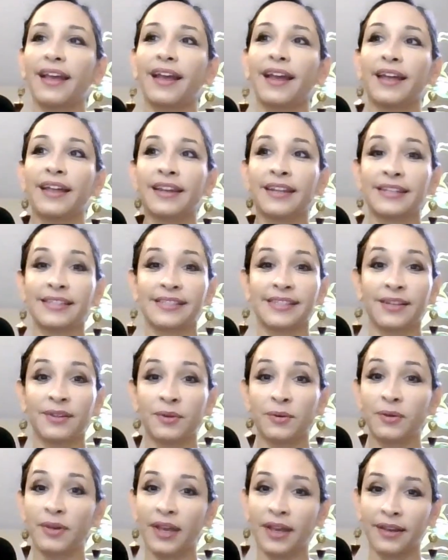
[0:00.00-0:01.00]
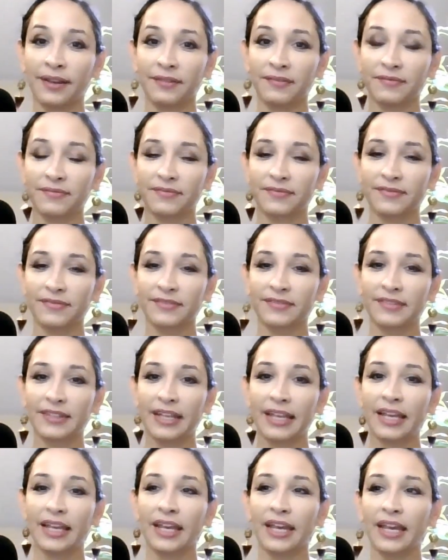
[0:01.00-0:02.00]
And I said, okay.
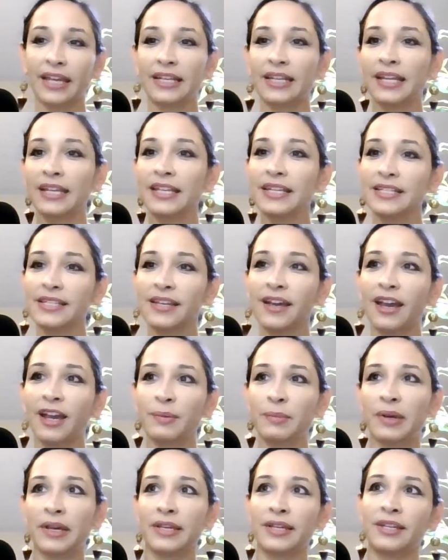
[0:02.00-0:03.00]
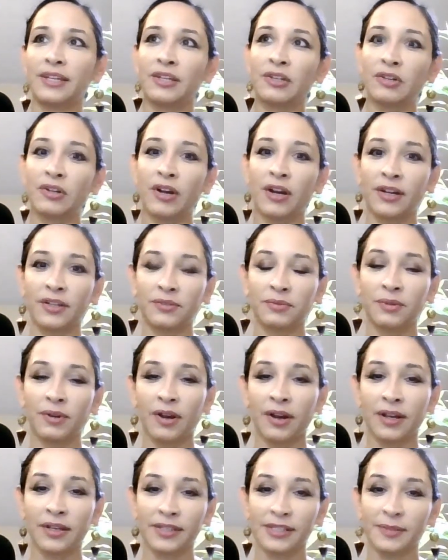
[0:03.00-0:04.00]
And anytime I hear God
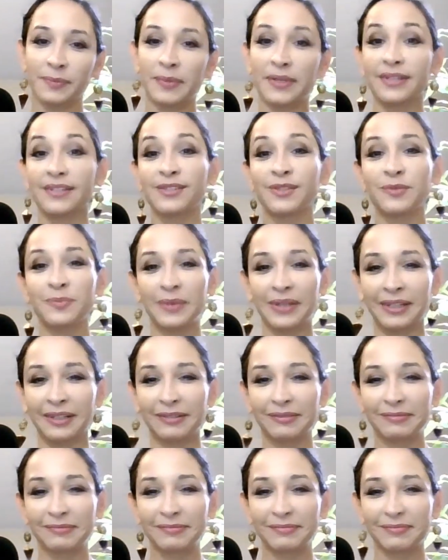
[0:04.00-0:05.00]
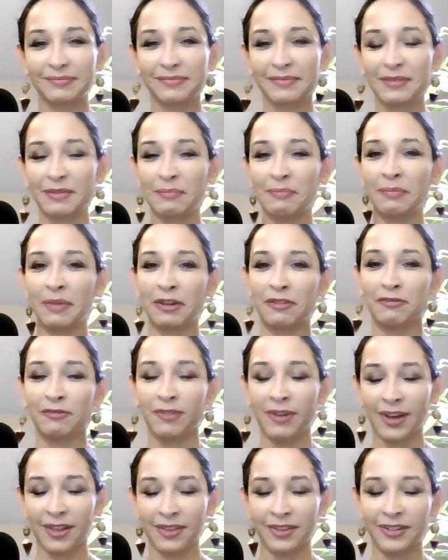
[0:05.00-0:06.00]
Ra speak to me, my
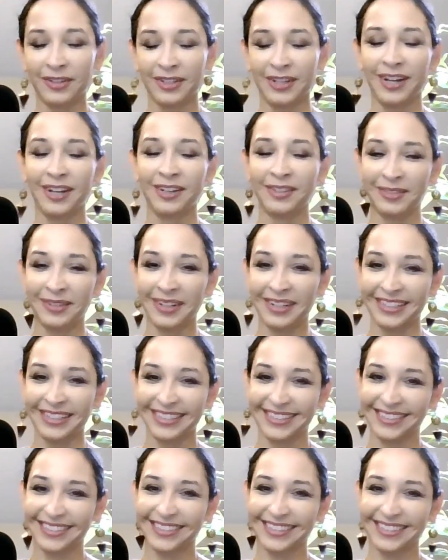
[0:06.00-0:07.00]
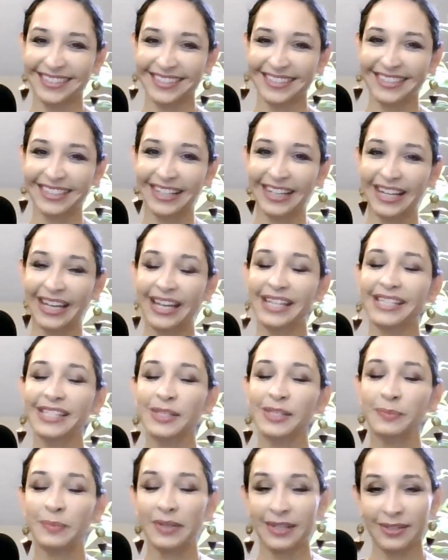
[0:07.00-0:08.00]
father, God Ra,
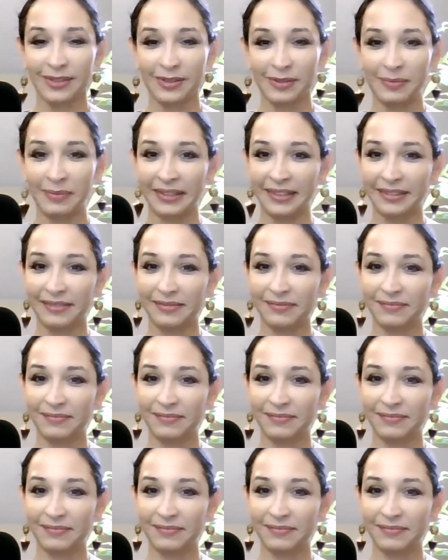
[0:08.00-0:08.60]
speak to me,